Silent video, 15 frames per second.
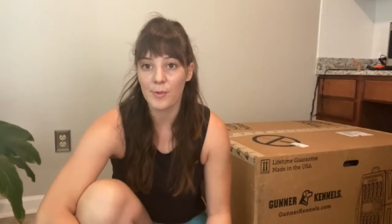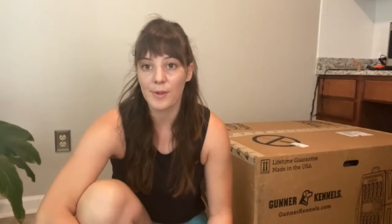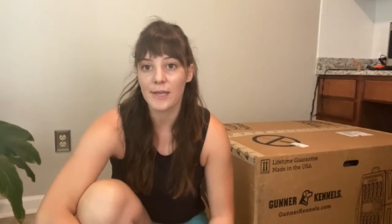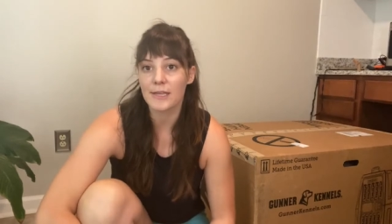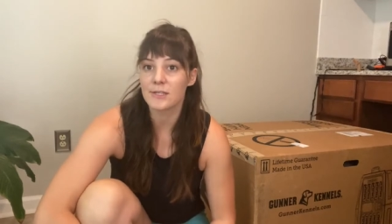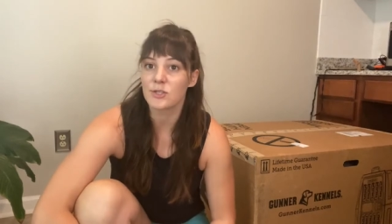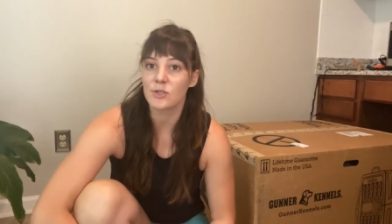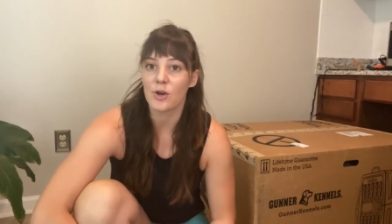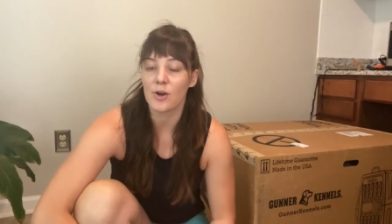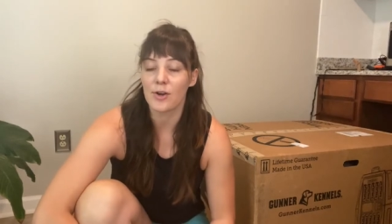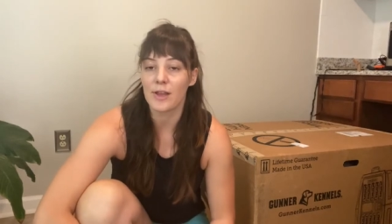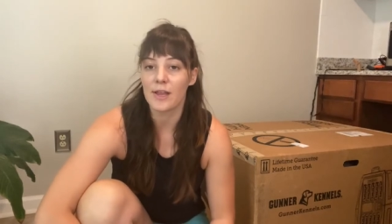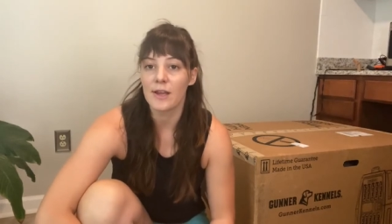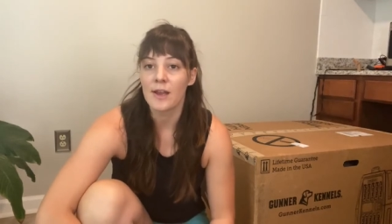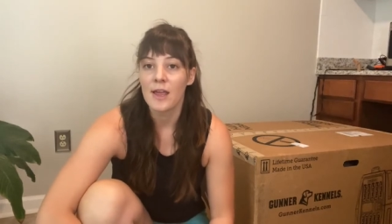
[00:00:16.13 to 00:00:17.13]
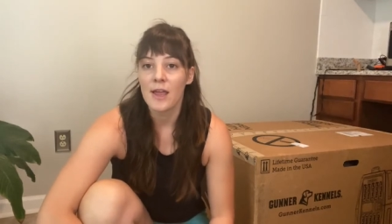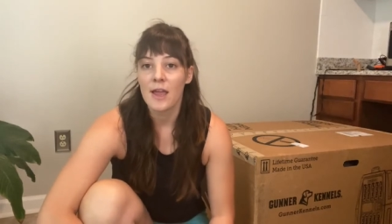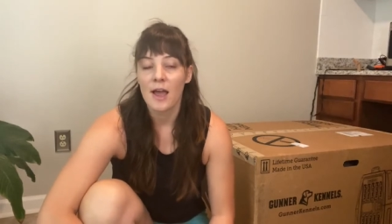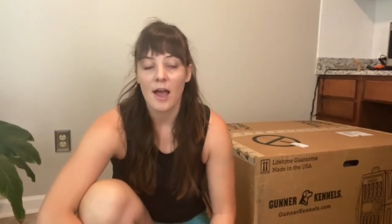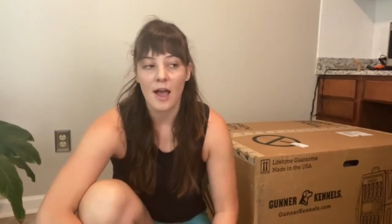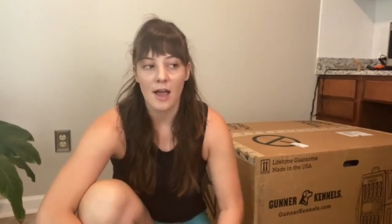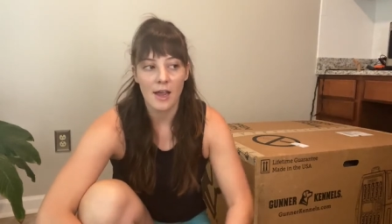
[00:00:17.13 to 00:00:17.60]
we get started,
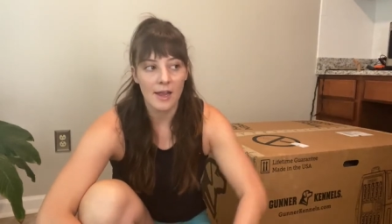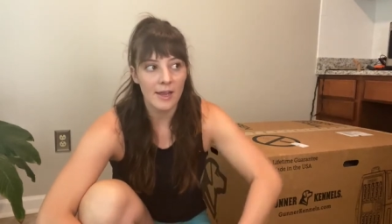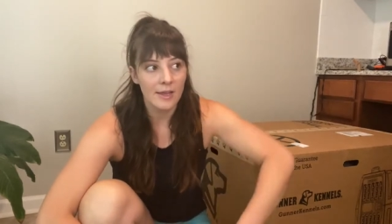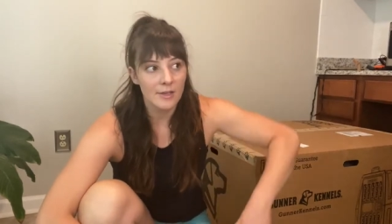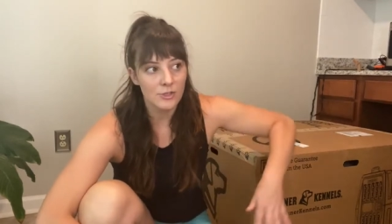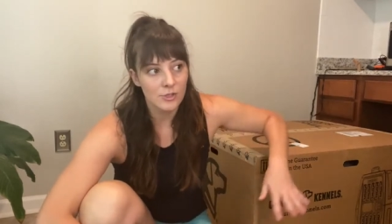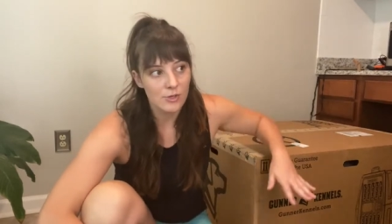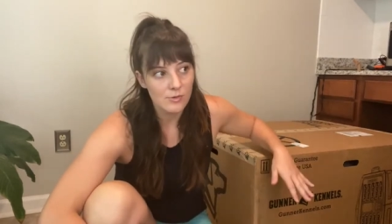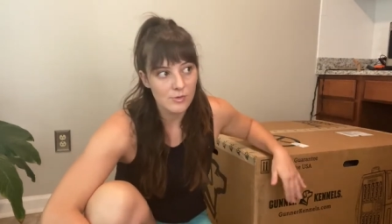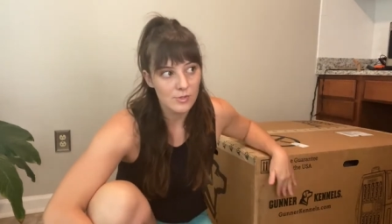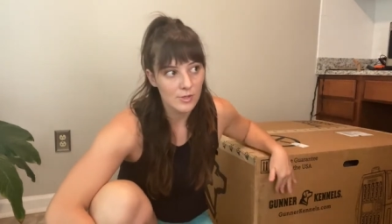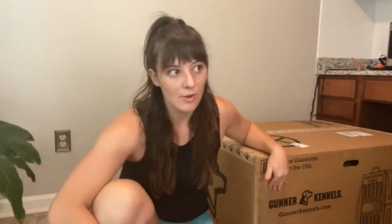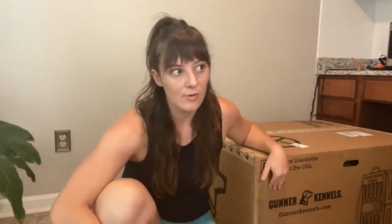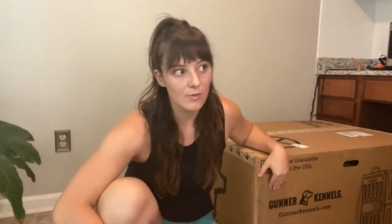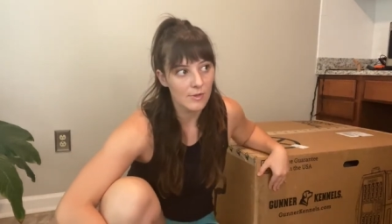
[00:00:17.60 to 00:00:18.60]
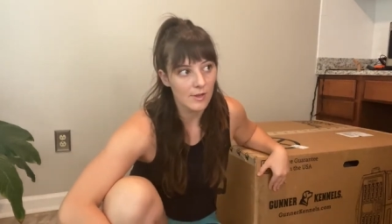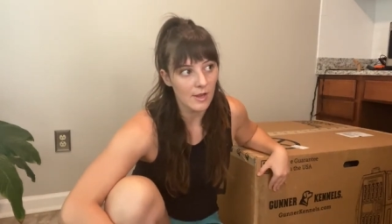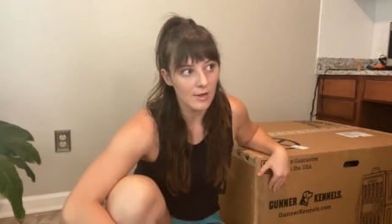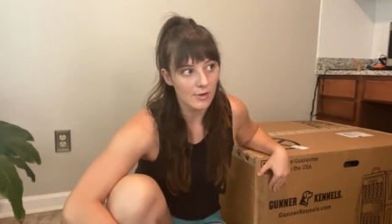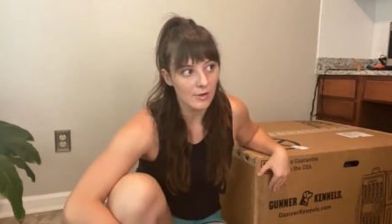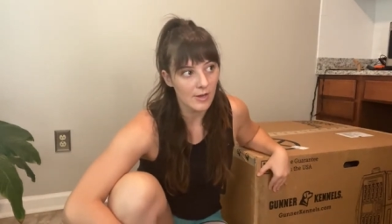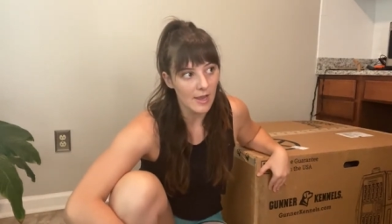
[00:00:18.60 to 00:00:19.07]
I chose to go with the
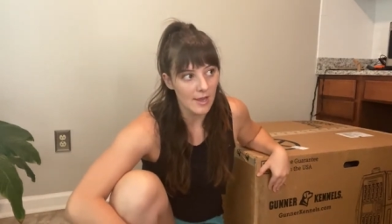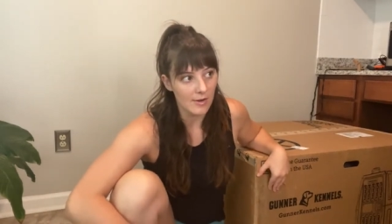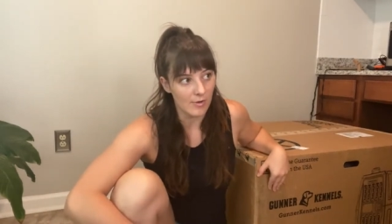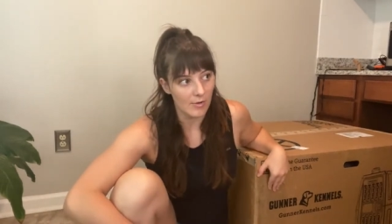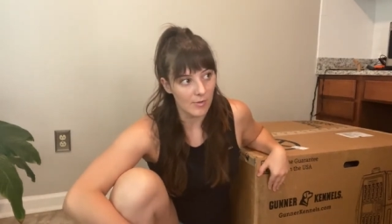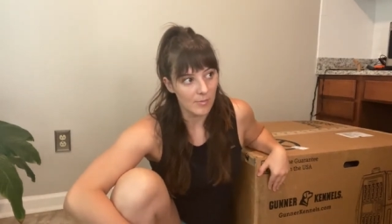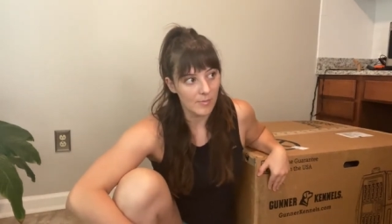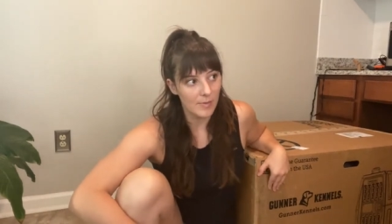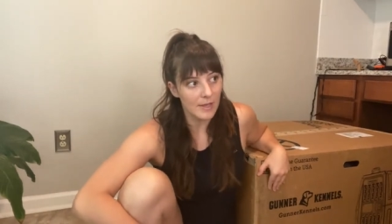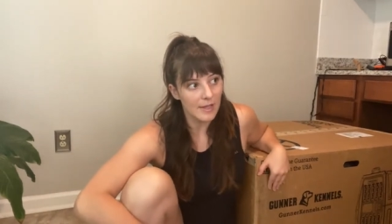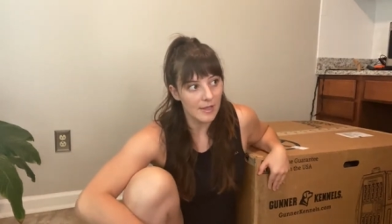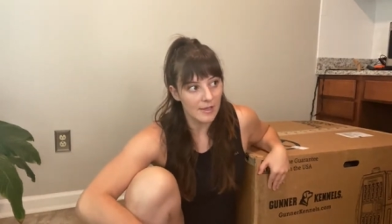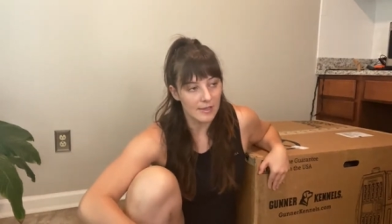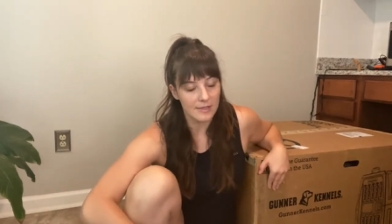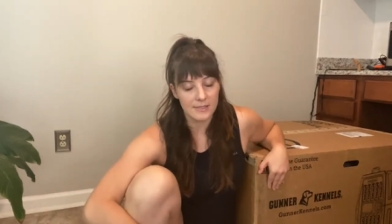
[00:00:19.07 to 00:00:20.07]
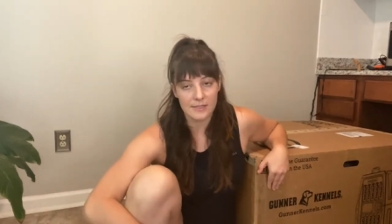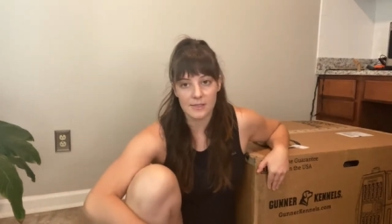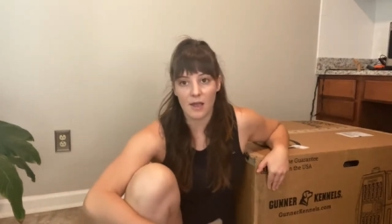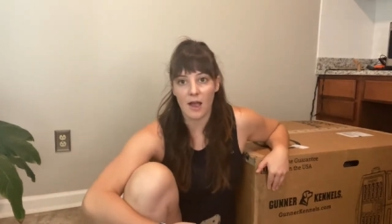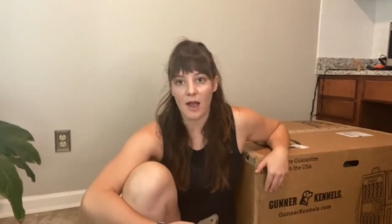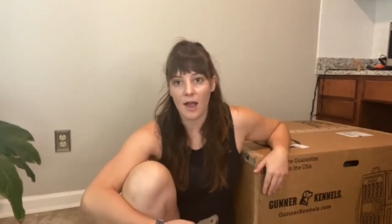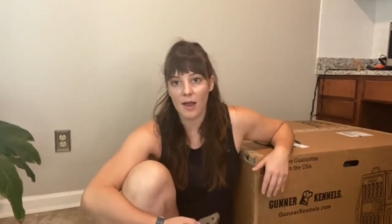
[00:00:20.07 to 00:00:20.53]
Gunner Kennel because
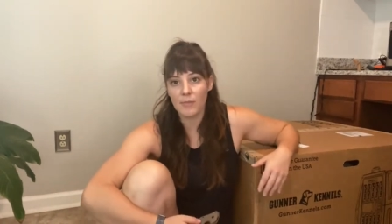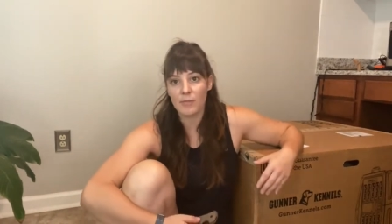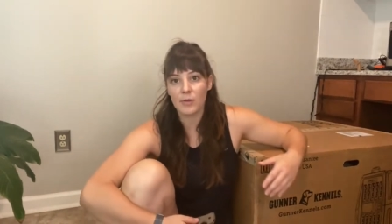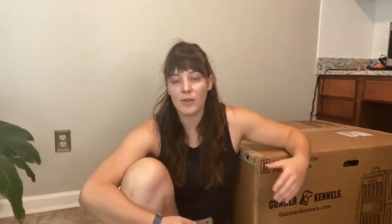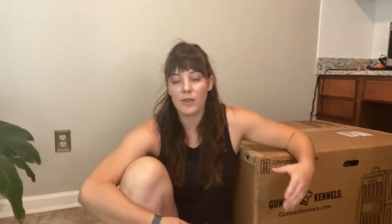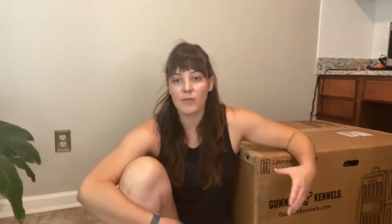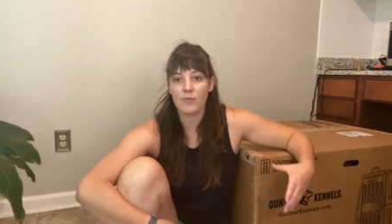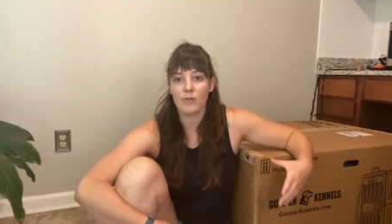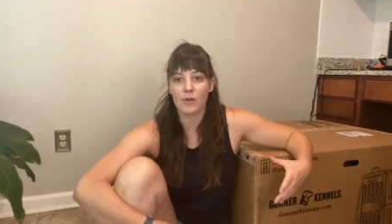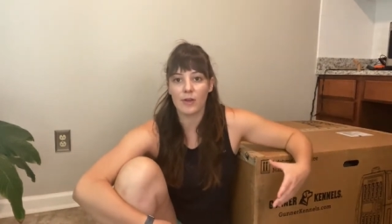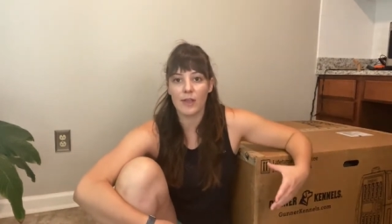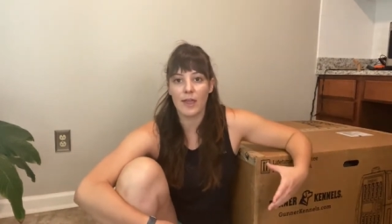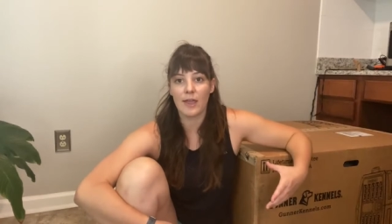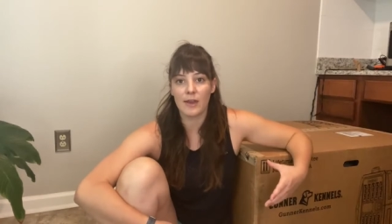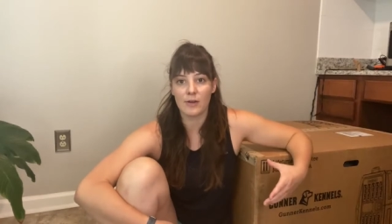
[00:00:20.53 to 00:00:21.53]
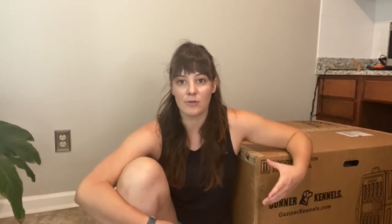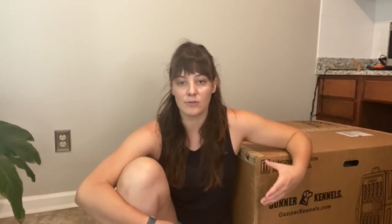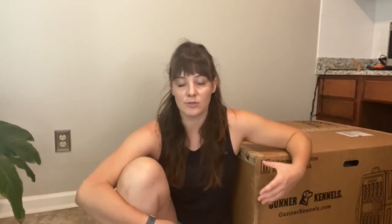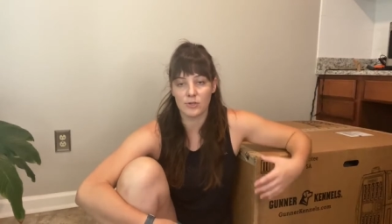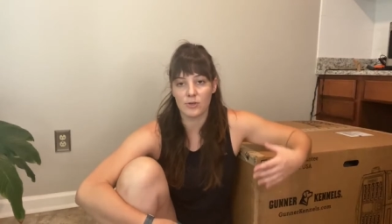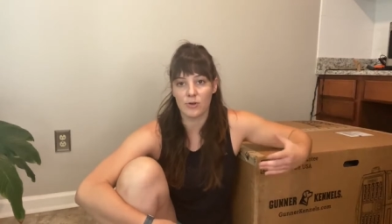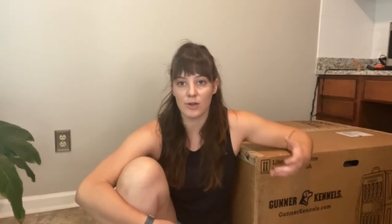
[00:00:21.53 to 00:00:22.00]
I'm looking for a kennel
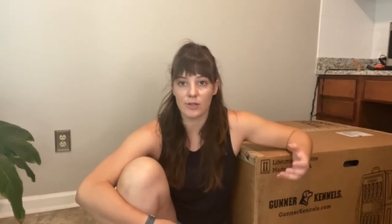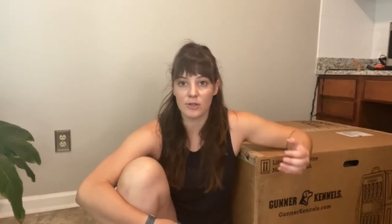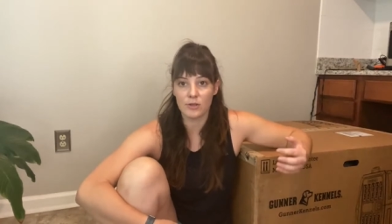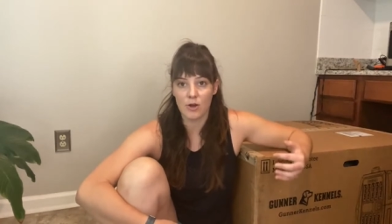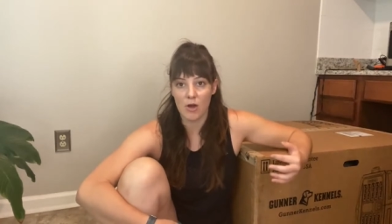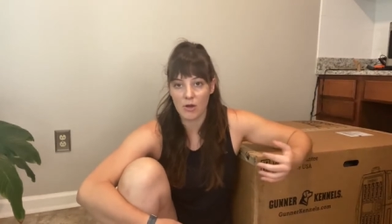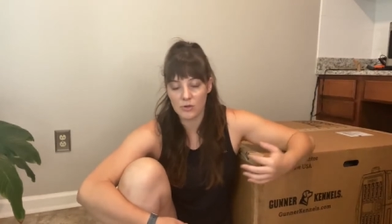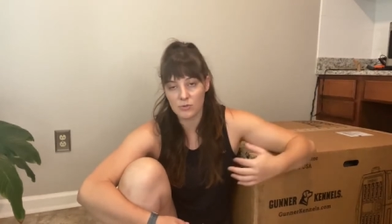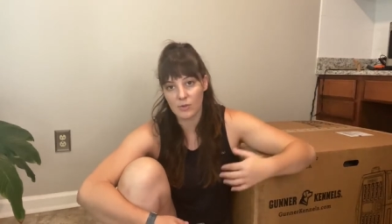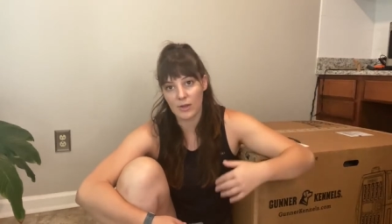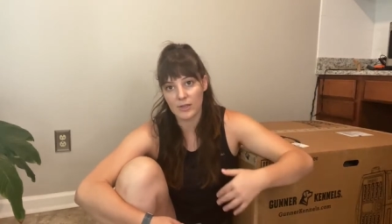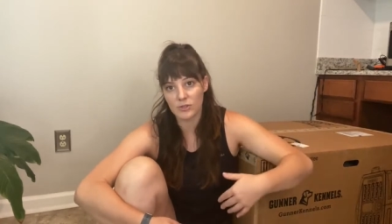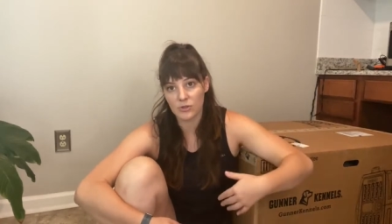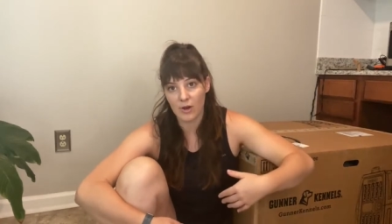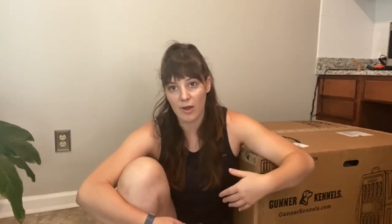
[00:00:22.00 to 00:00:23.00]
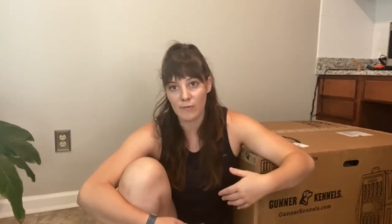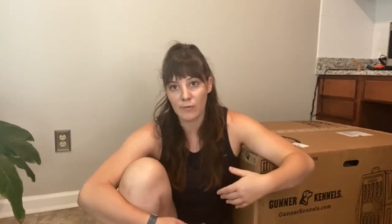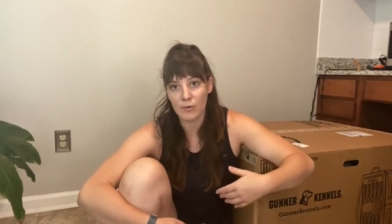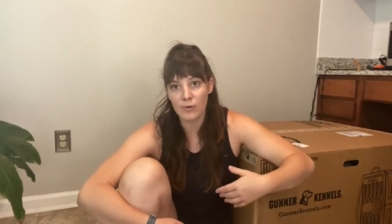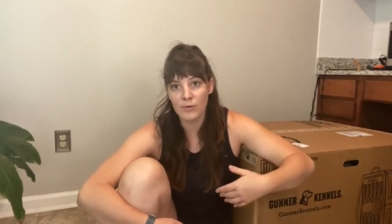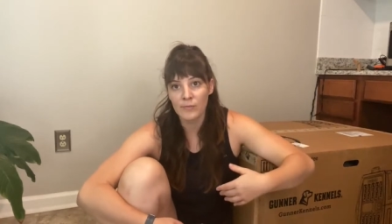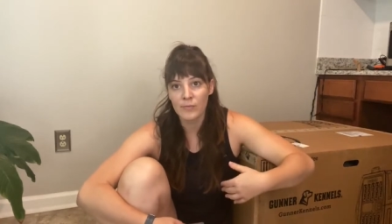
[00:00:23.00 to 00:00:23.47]
to crate the dogs while I
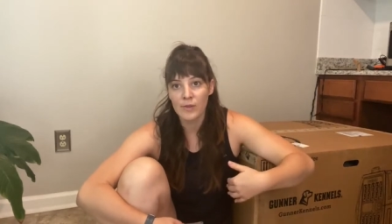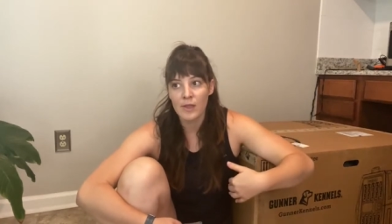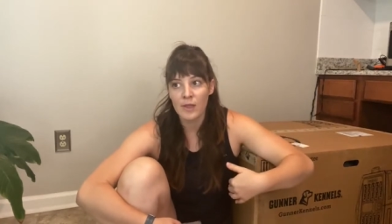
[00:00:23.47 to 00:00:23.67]
travel.